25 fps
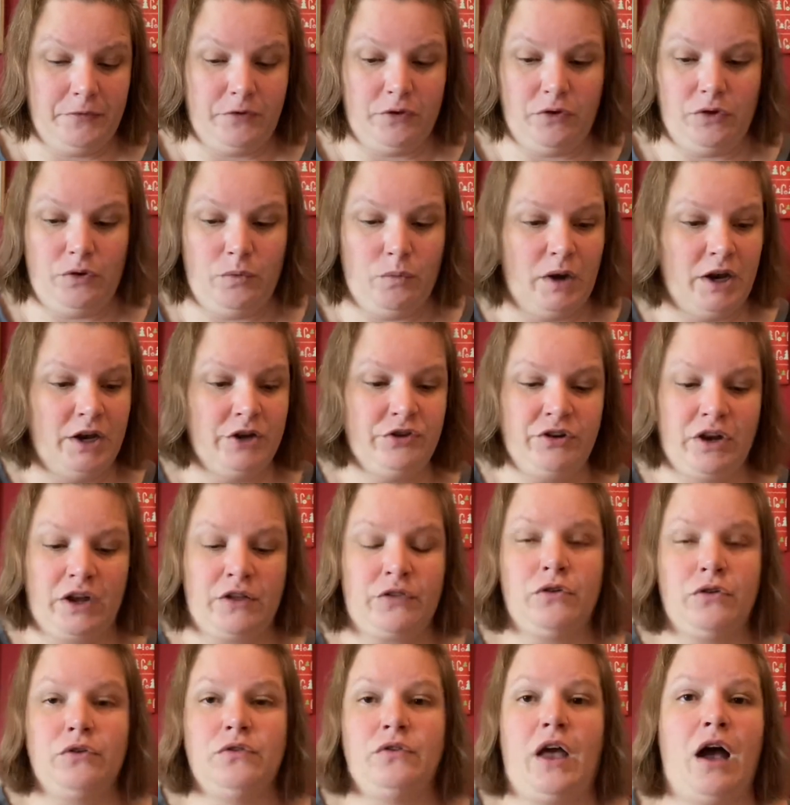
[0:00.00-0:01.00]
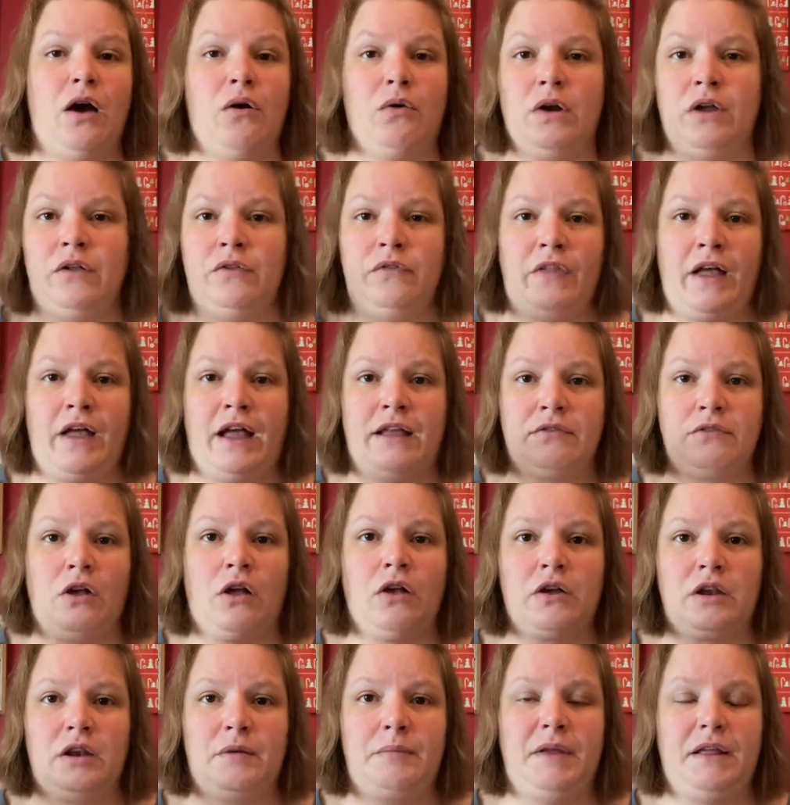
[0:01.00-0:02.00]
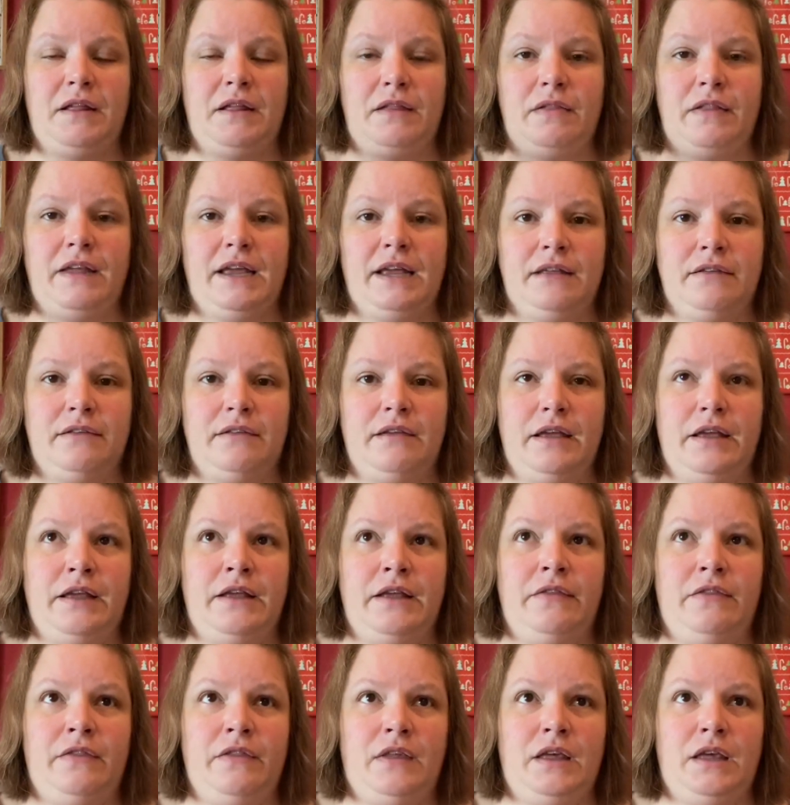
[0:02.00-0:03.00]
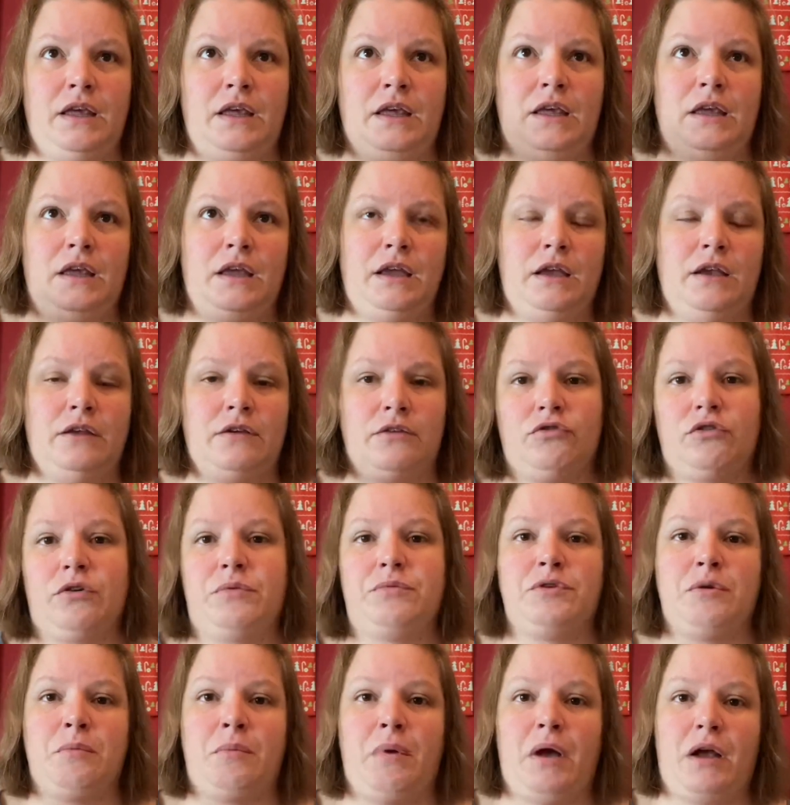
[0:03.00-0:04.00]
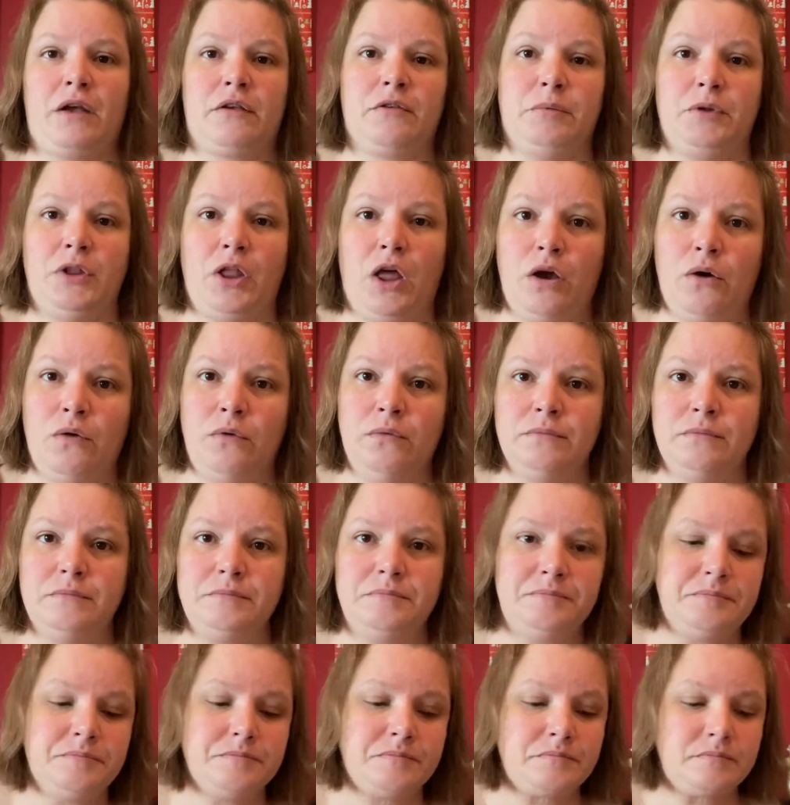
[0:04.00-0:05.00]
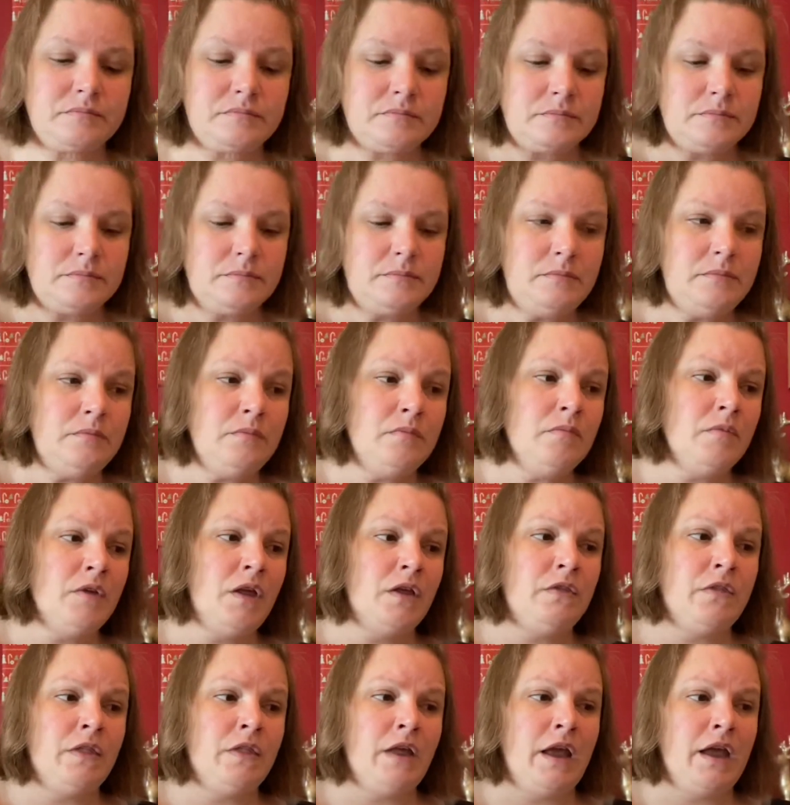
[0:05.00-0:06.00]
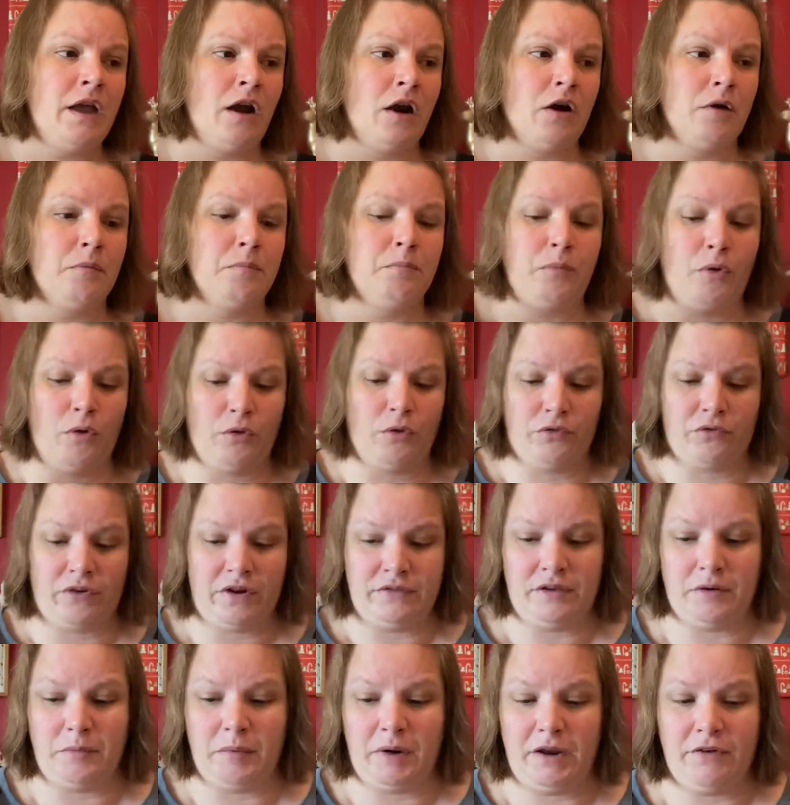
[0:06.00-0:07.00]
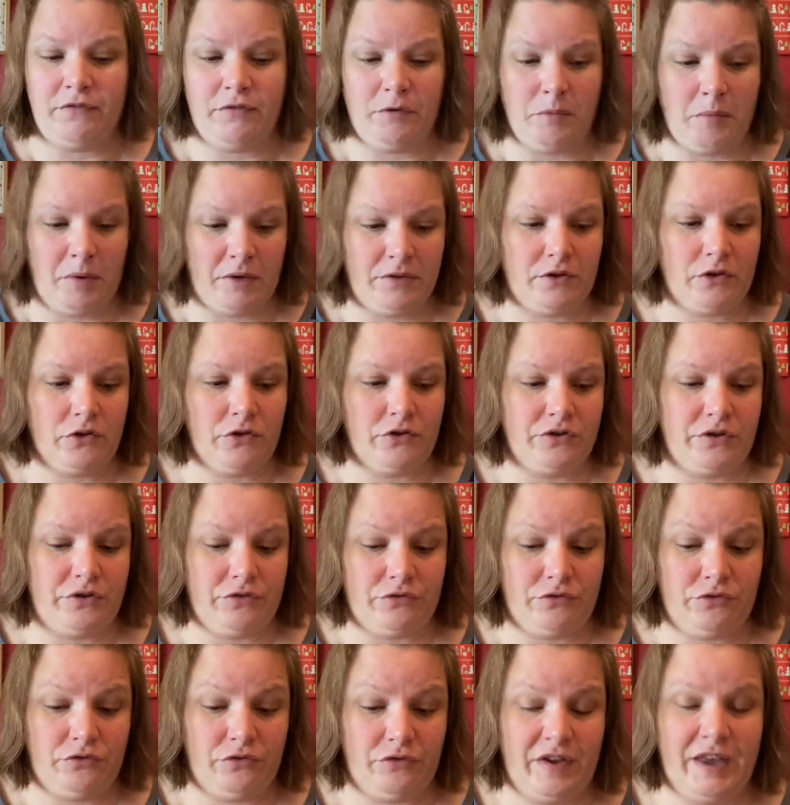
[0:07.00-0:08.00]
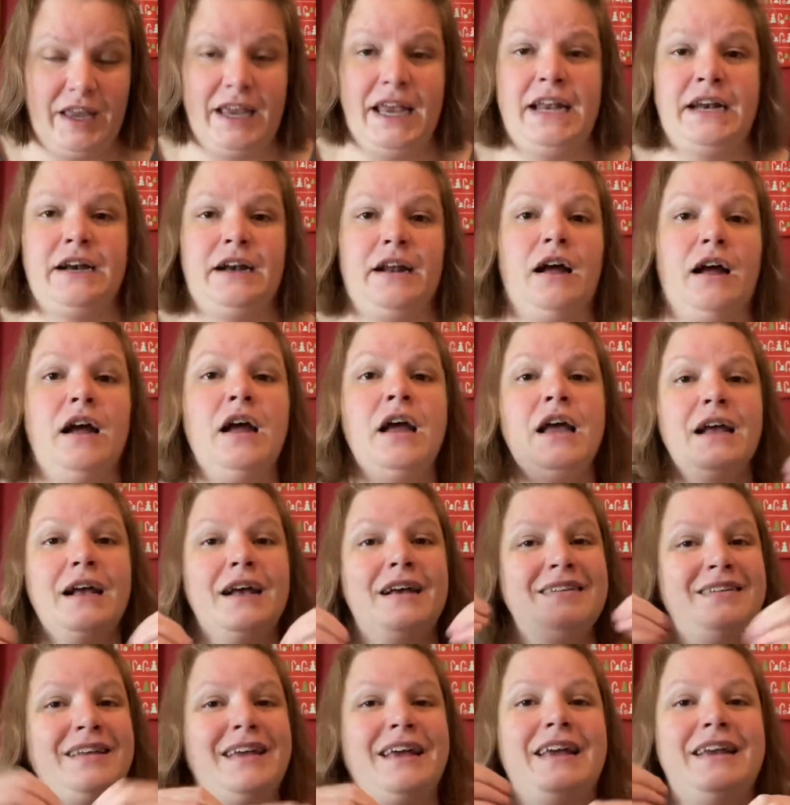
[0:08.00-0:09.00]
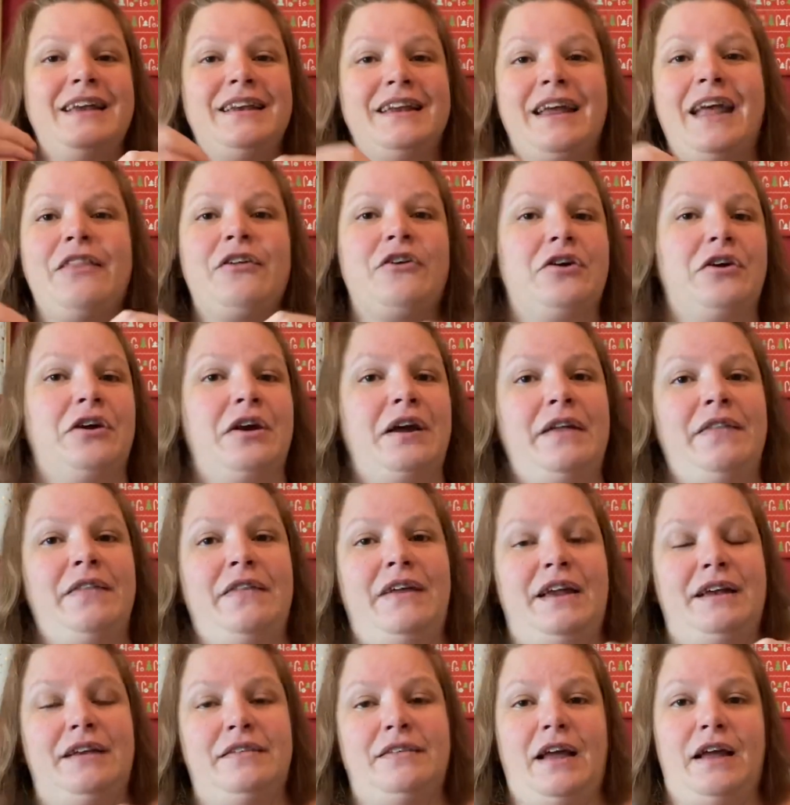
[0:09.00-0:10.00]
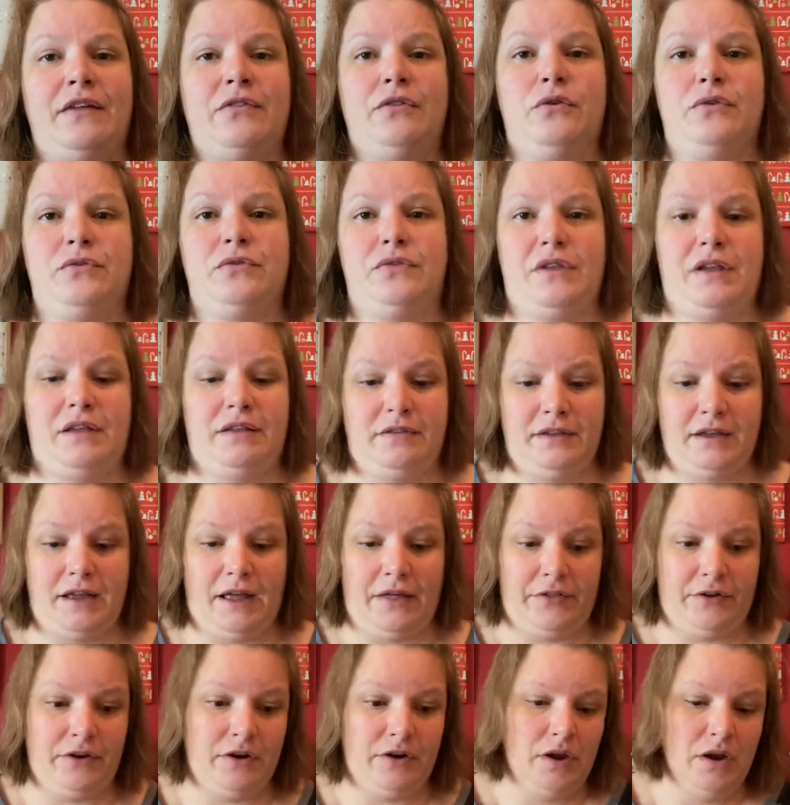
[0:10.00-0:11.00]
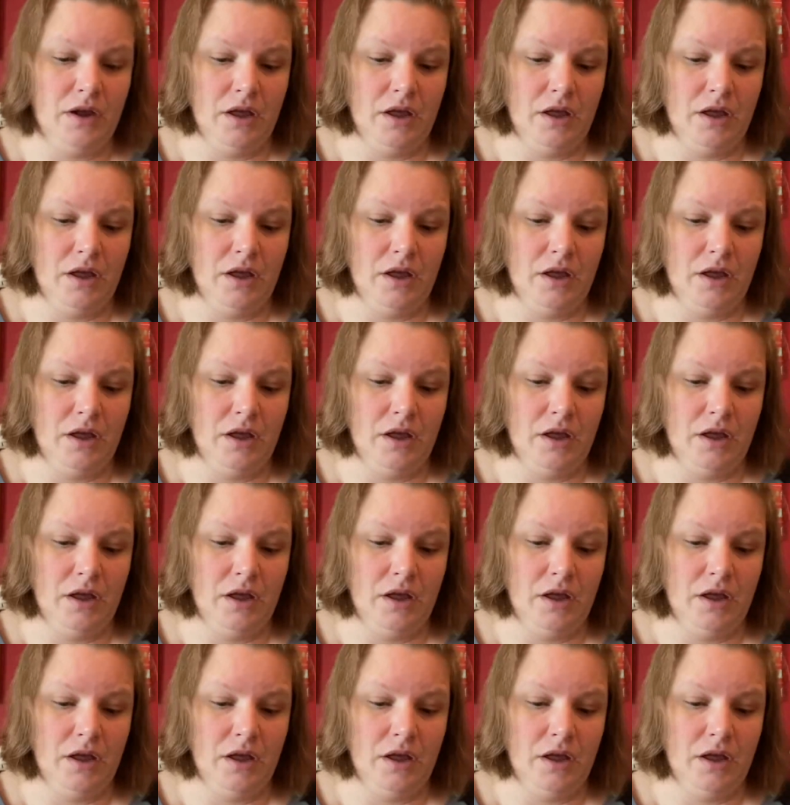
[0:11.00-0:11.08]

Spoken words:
you want to check those out, and that's all going to be linked in the description box below. They are both raising money for Muscular Dystrophy Canada because they get together and they decide those things together.